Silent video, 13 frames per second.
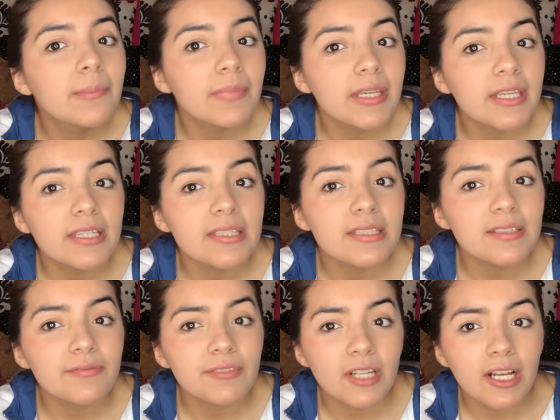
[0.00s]
because
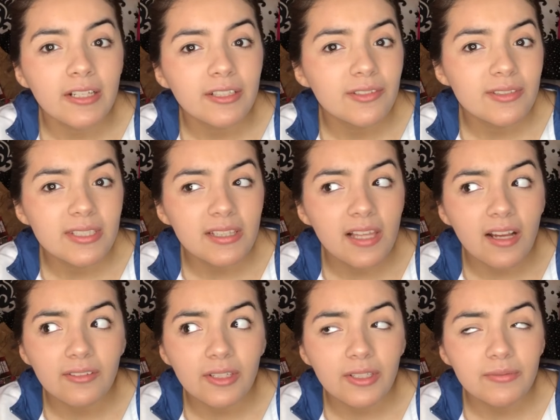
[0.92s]
if you're not gonna use it in the
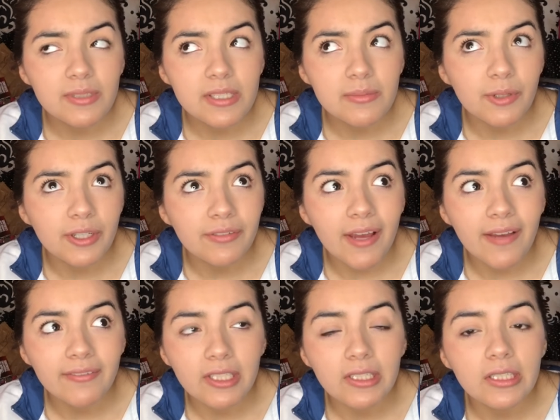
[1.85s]
long run, what's the point of
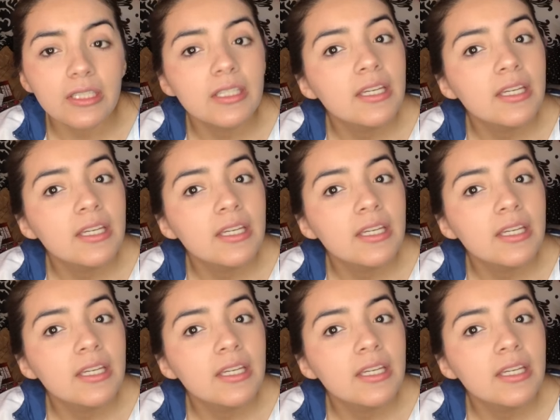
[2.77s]
having it?